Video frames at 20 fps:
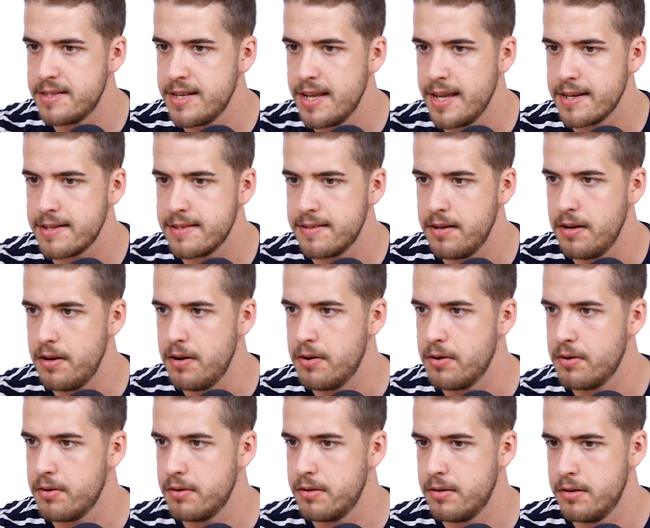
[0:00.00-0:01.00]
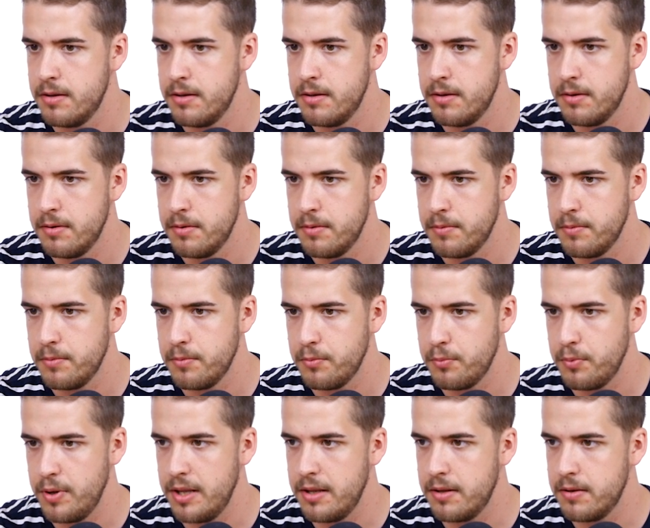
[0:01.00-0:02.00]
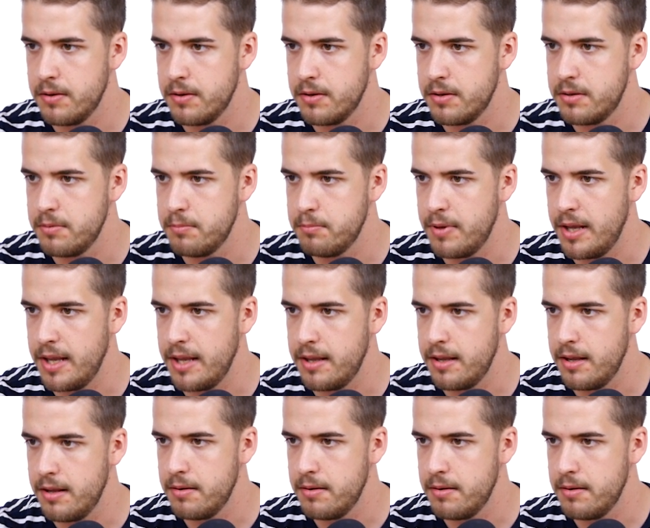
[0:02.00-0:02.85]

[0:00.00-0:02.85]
text here, we could make